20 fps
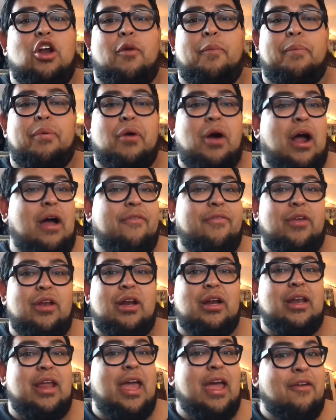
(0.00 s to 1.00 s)
profit
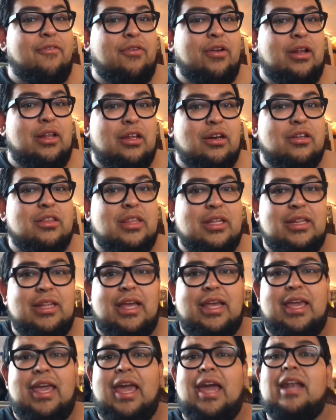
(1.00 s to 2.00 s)
on every little thing they
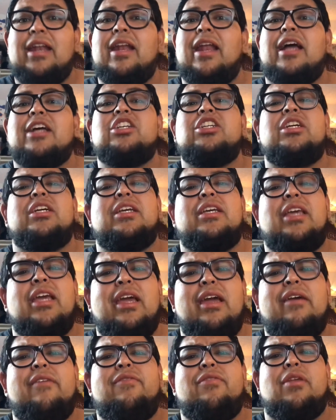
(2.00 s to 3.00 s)
can and actually
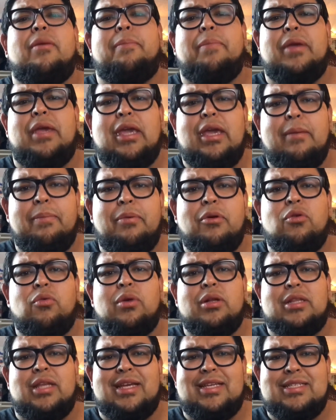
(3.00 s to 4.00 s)
give the people
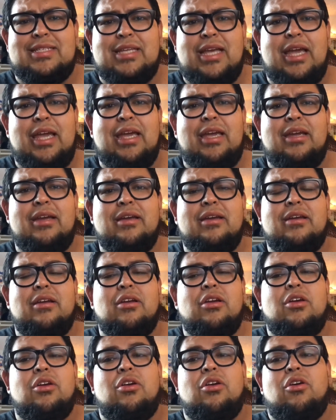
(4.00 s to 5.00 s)
what they say?
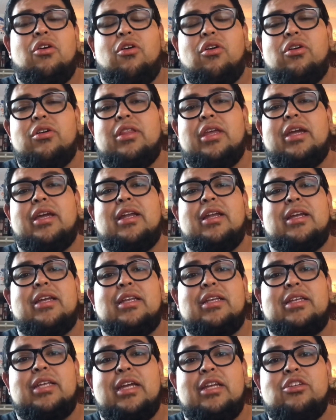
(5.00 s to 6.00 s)
Or are they going to
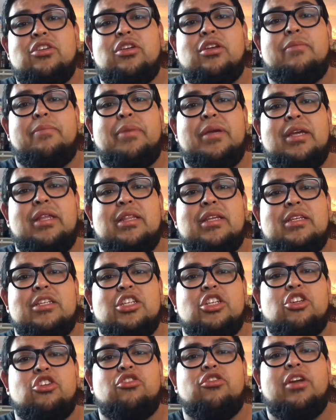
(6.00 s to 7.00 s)
continue to be this
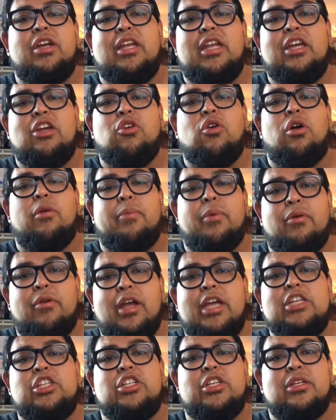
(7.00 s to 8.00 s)
greedy
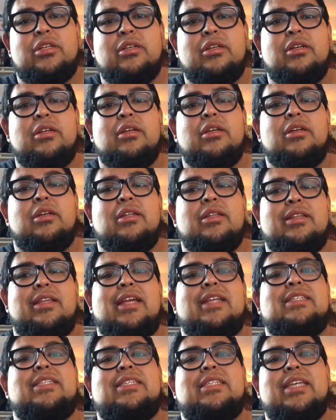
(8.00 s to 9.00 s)
corporation
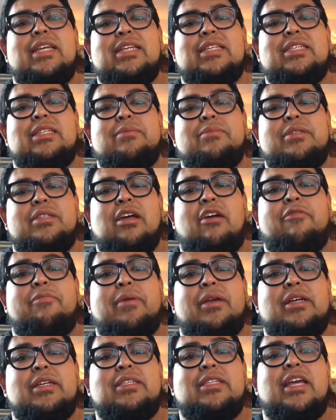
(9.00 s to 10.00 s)
that sinks themselves
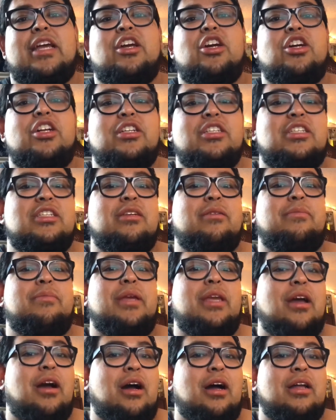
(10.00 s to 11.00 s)
because they couldn't see
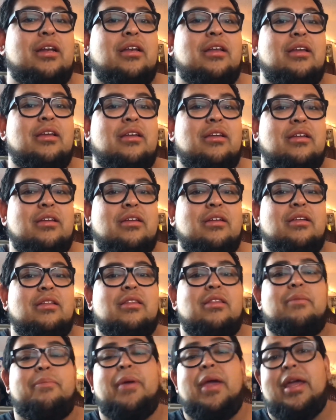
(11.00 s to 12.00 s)
beyond
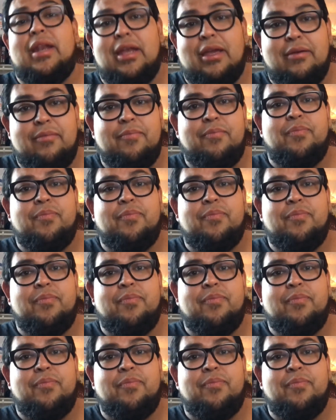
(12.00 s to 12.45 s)
the penny?